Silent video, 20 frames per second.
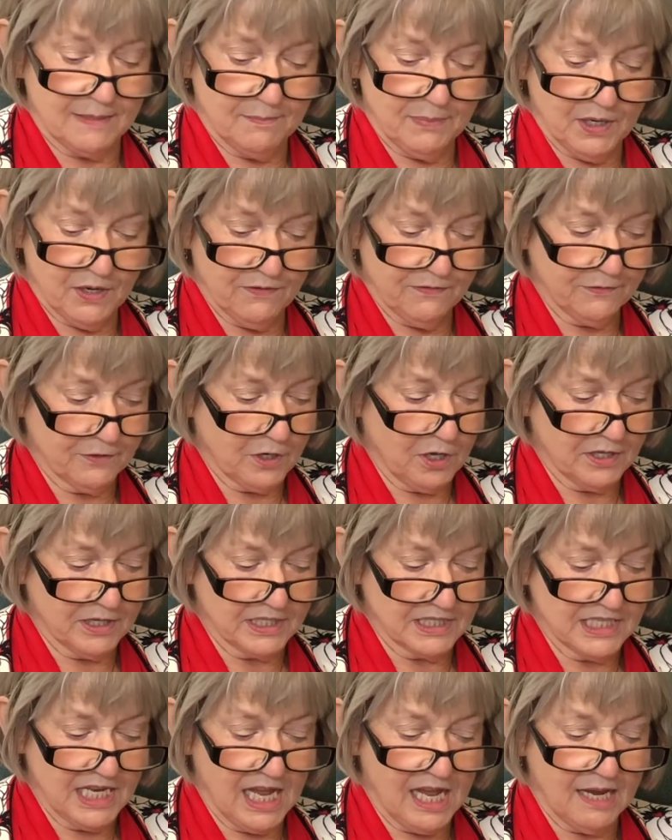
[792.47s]
barefoot all the
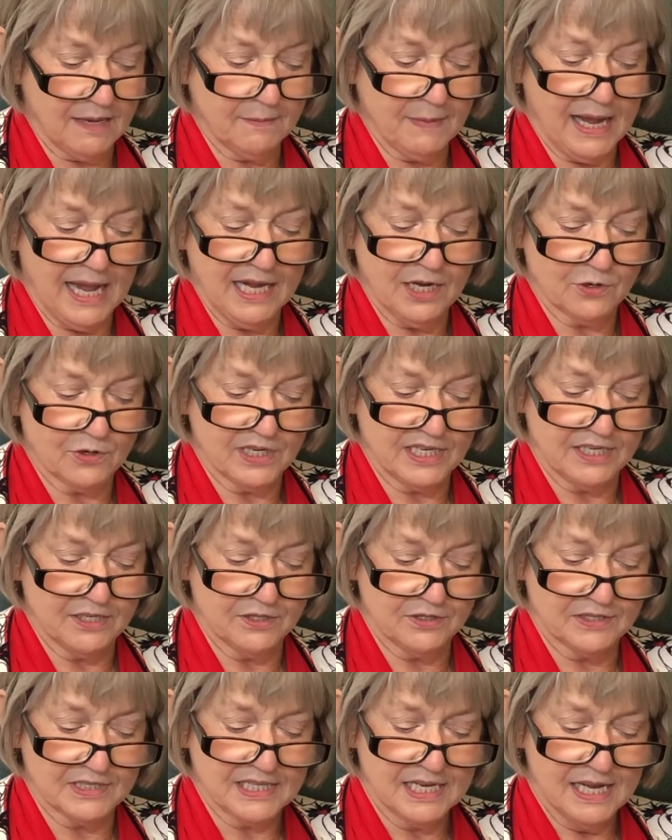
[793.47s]
time, higher
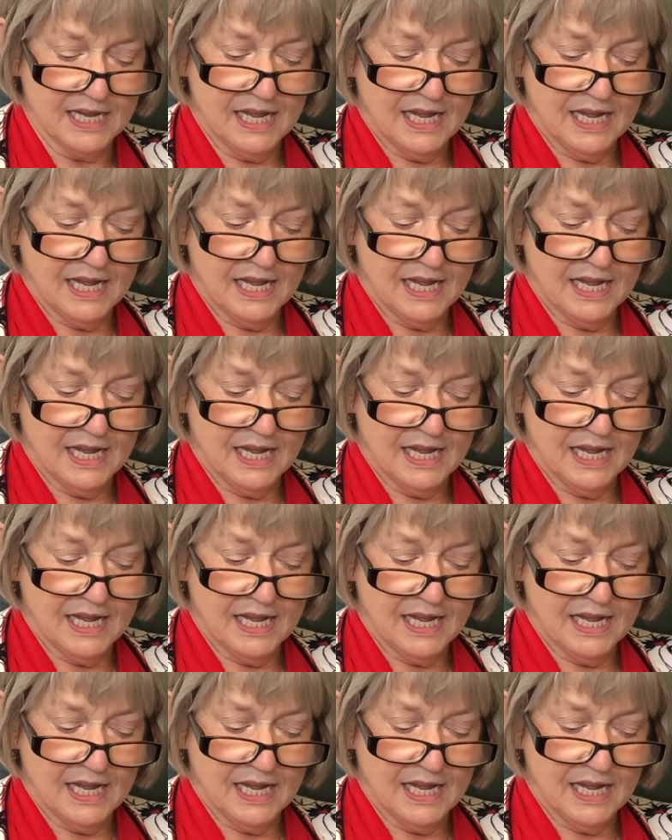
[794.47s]
heels,